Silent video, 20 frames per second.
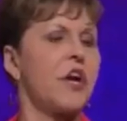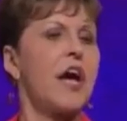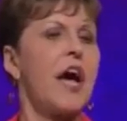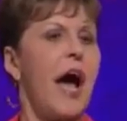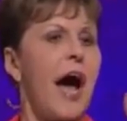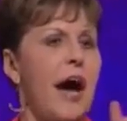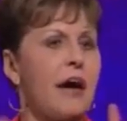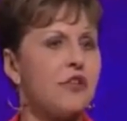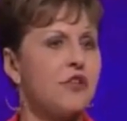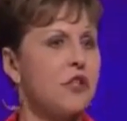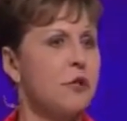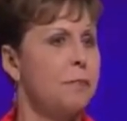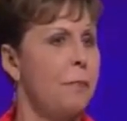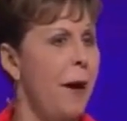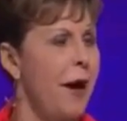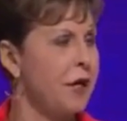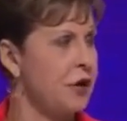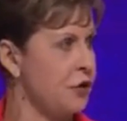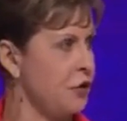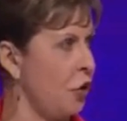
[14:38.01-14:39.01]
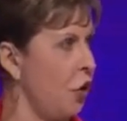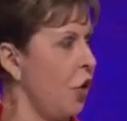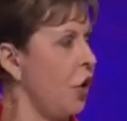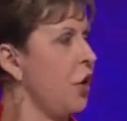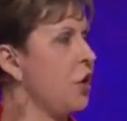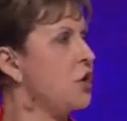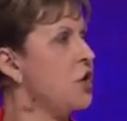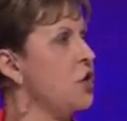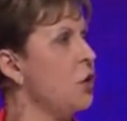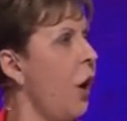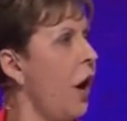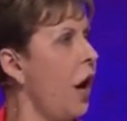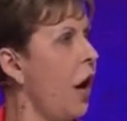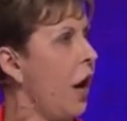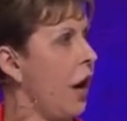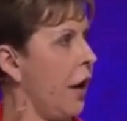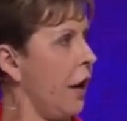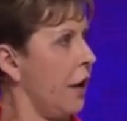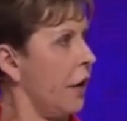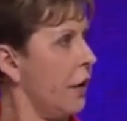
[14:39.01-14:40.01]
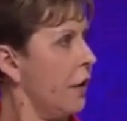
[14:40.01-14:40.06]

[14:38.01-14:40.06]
how special you are.